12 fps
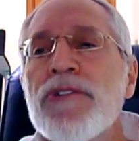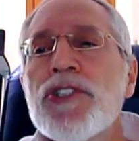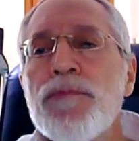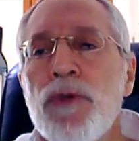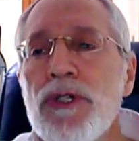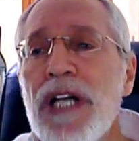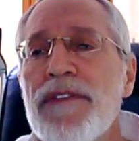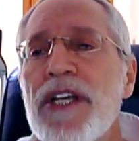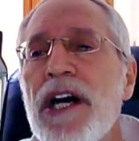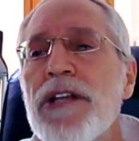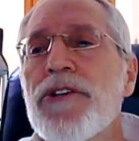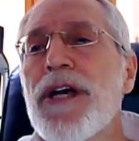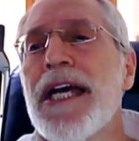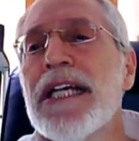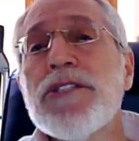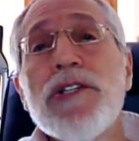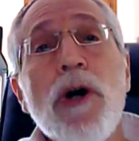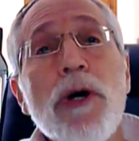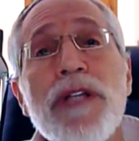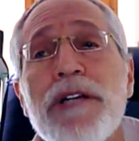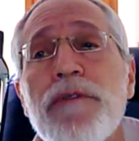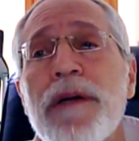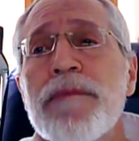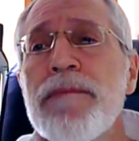Shmuel, on the other hand, could hold
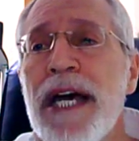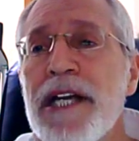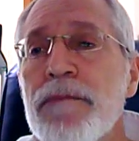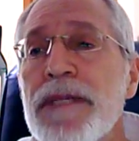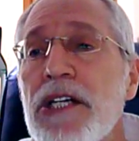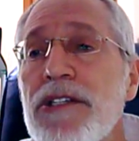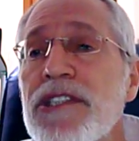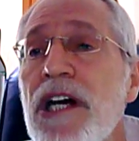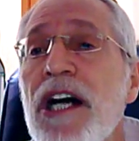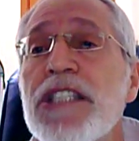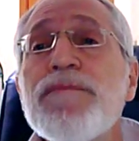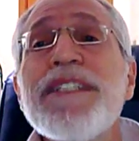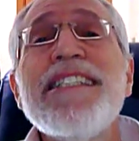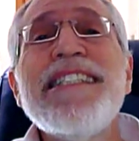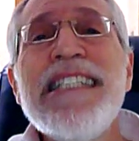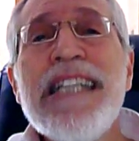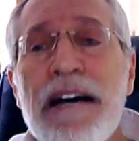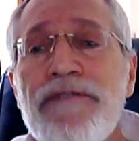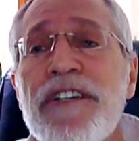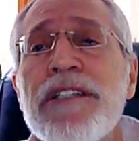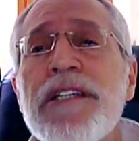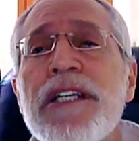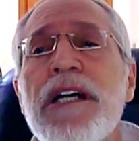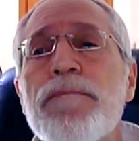like Rabbi Meir because the husband
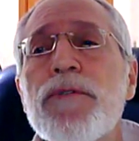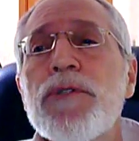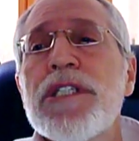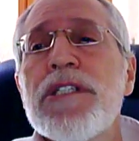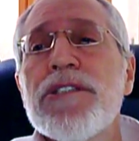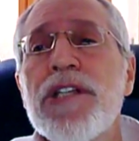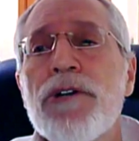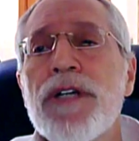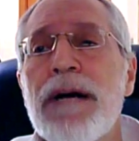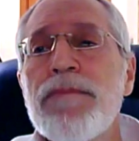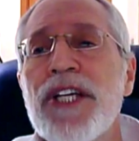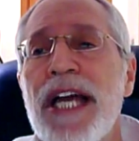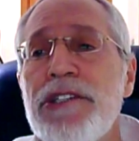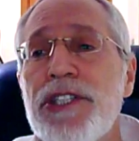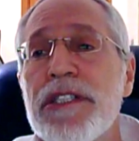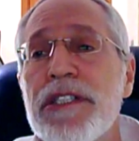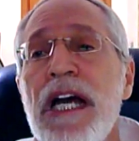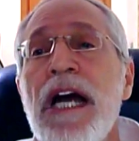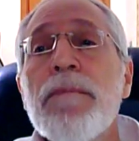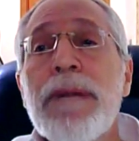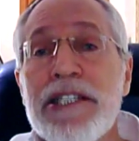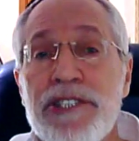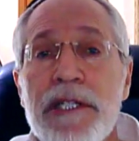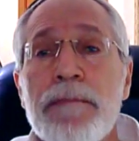definitely uprooted a Torah obligation
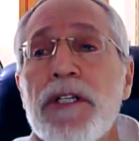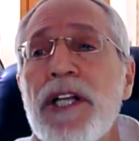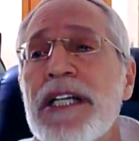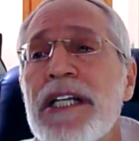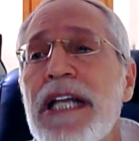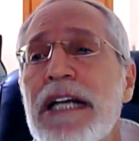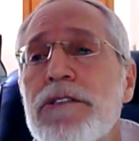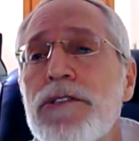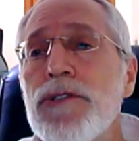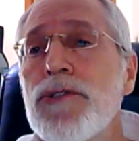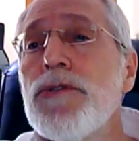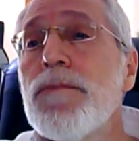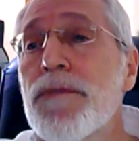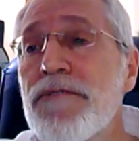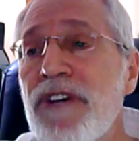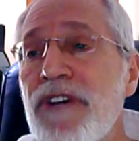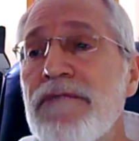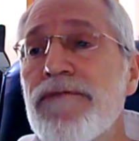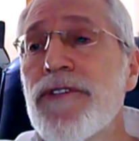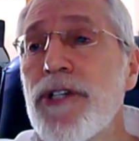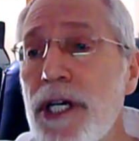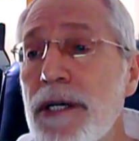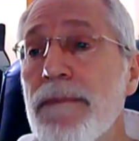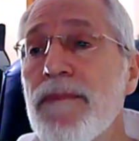by stipulating not to provide for
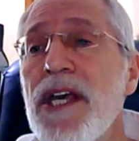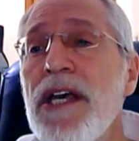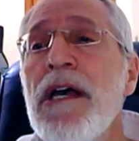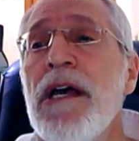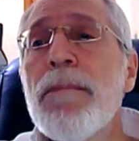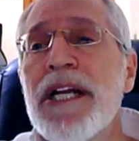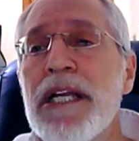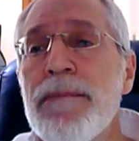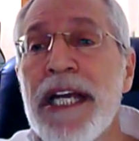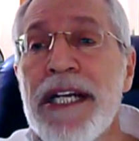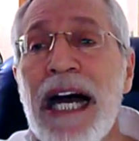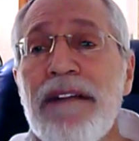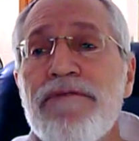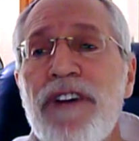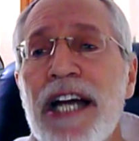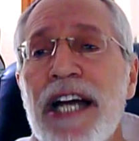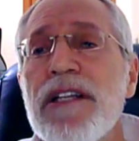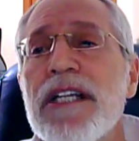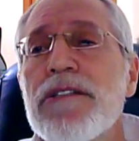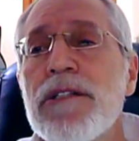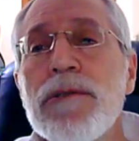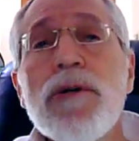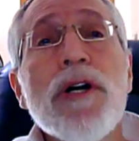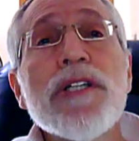her. But he may not violate
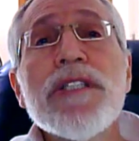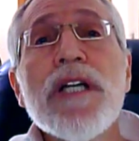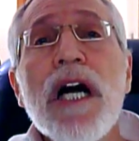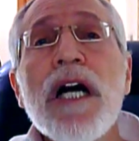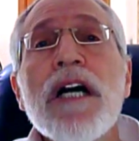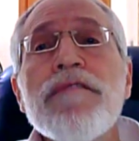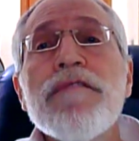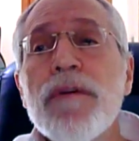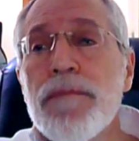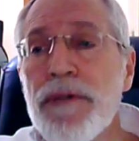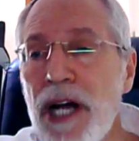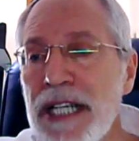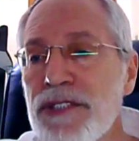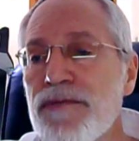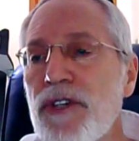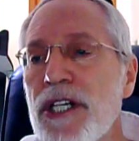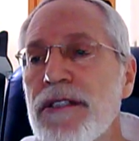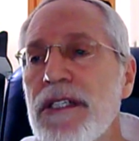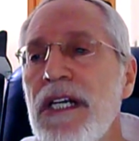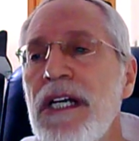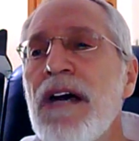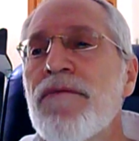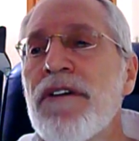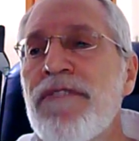the laws of price fraud.
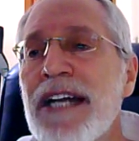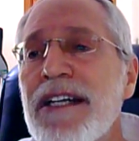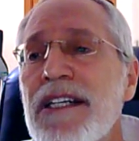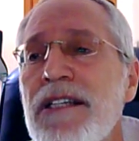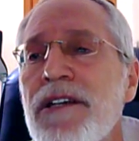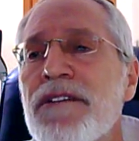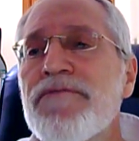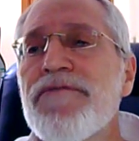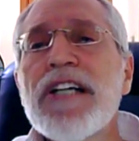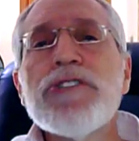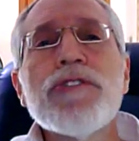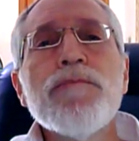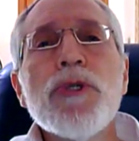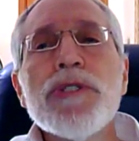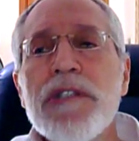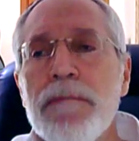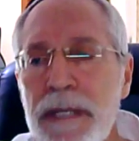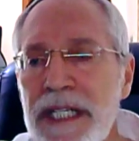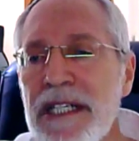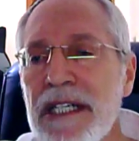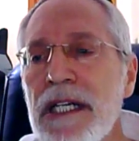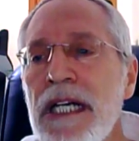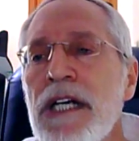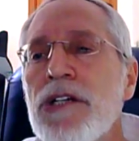Rav Anan clarifies Shmuel's opinion.
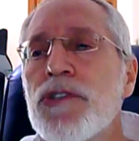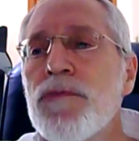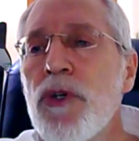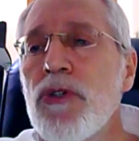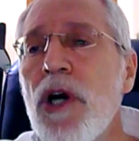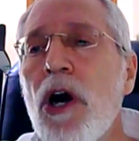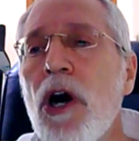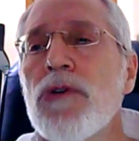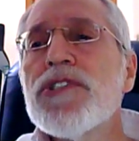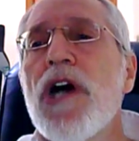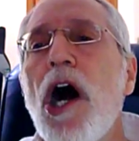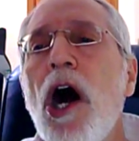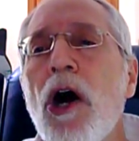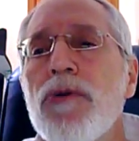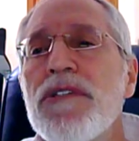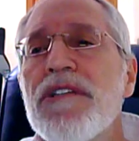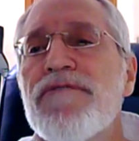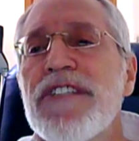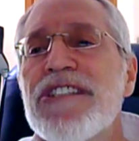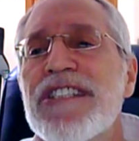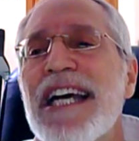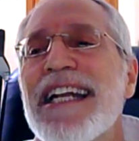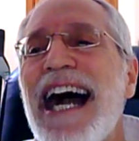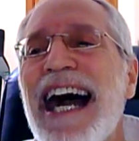Shmuel holds only if he
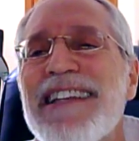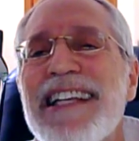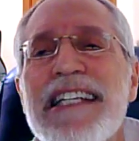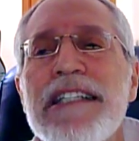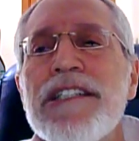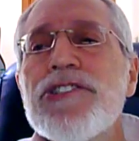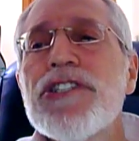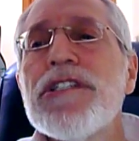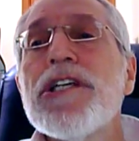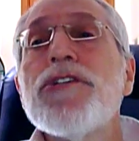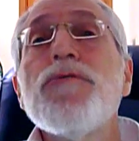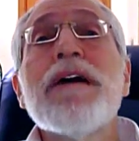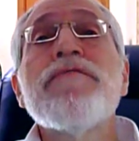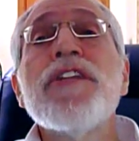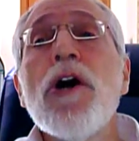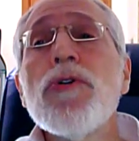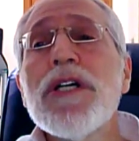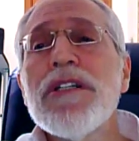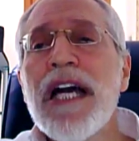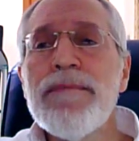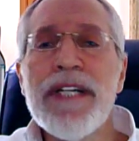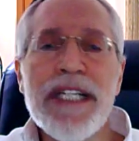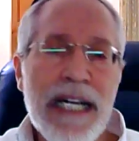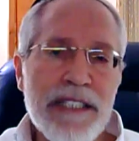said on the condition that you have no
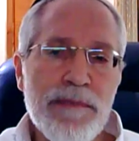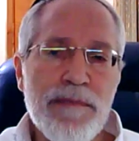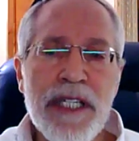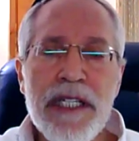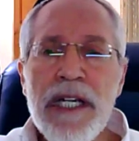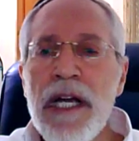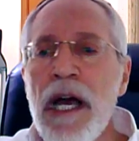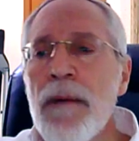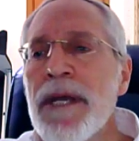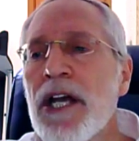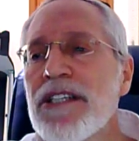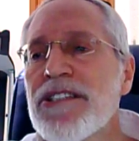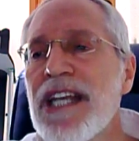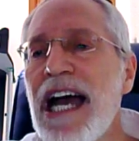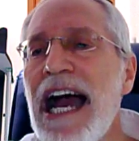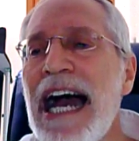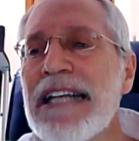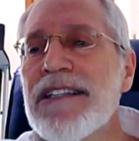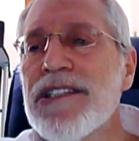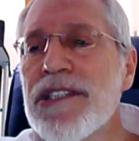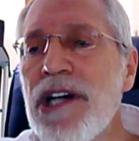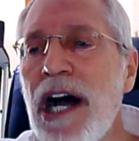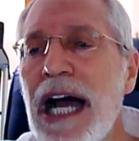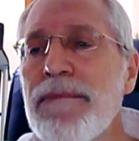claim against me, because at the
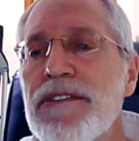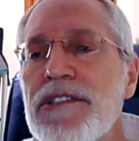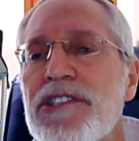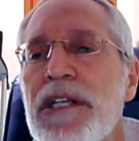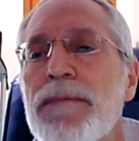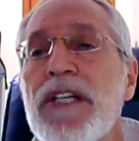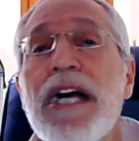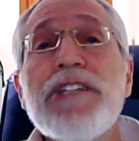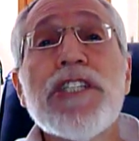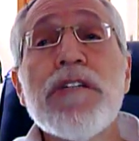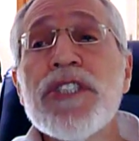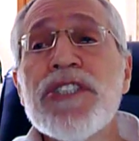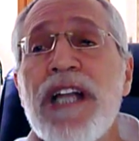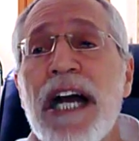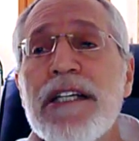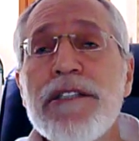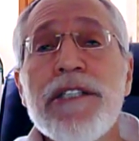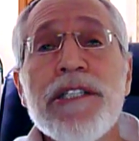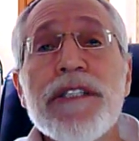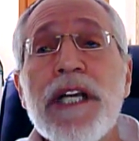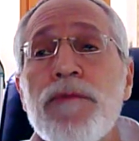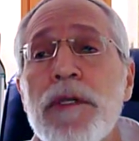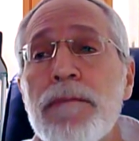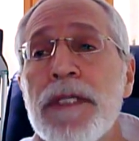time of the stipulation it was not clear
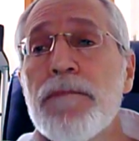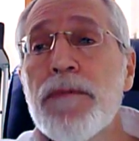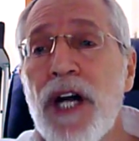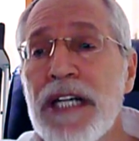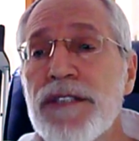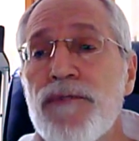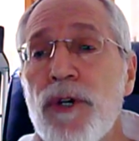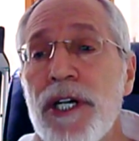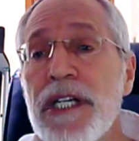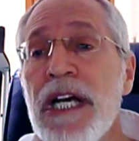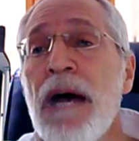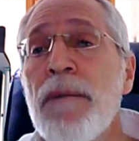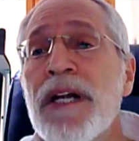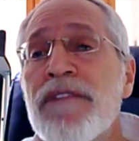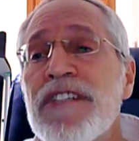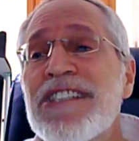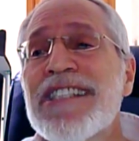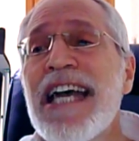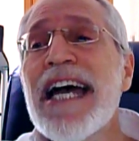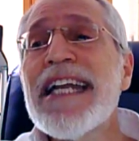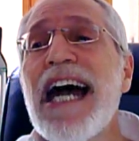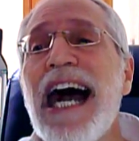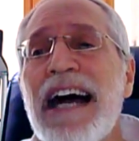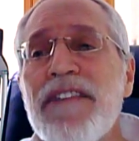there would be price fraud. But if he
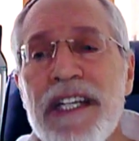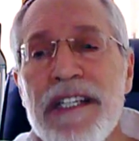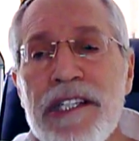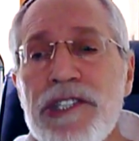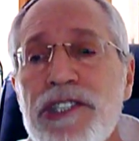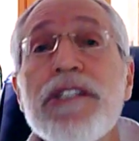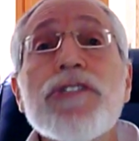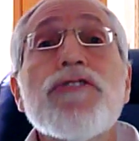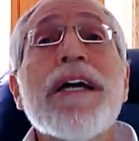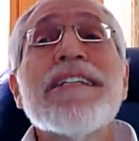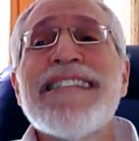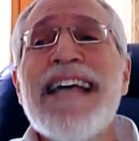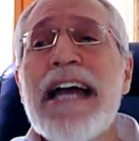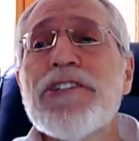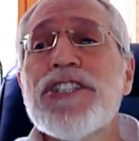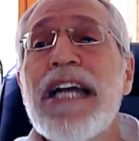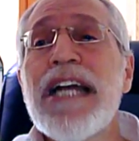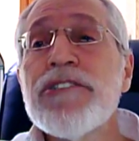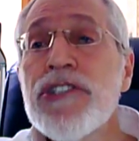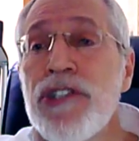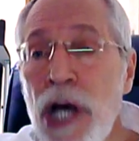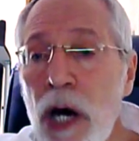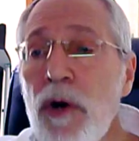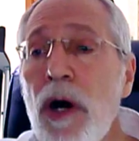said on the condition the transaction has
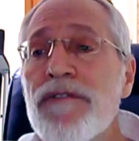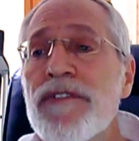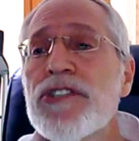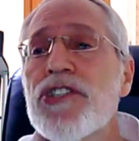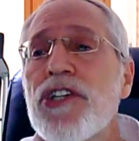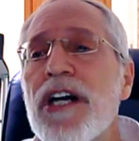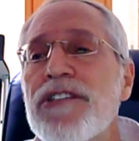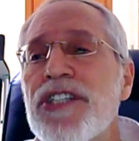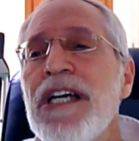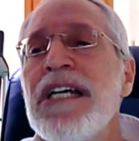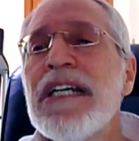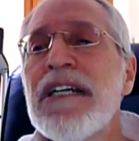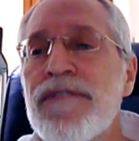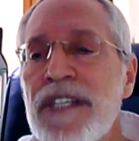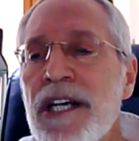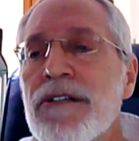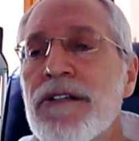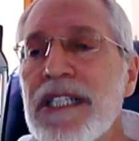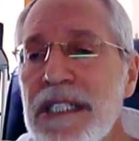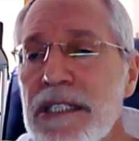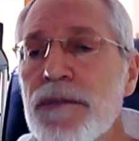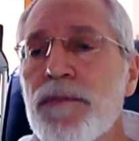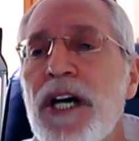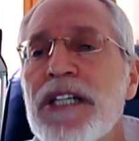no overcharge, if there
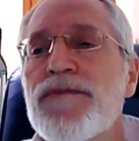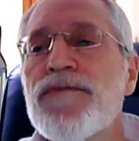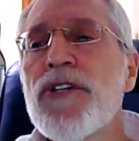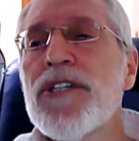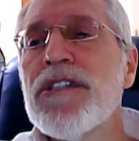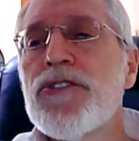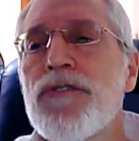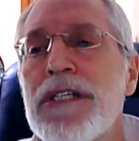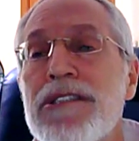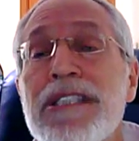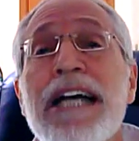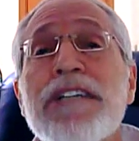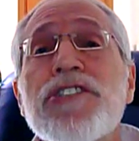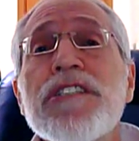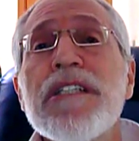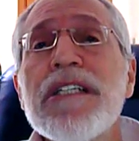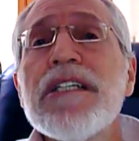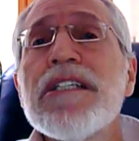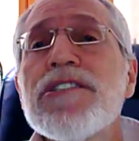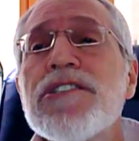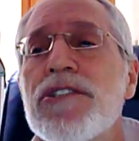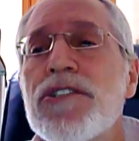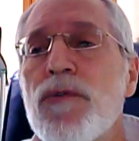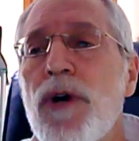is price fraud, the transaction is
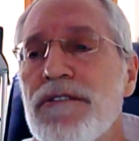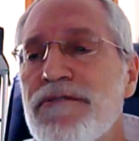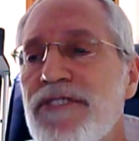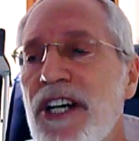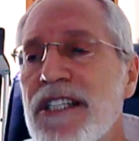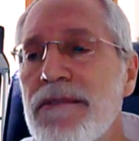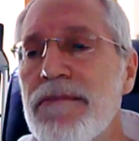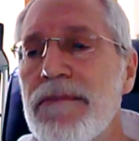disqualified.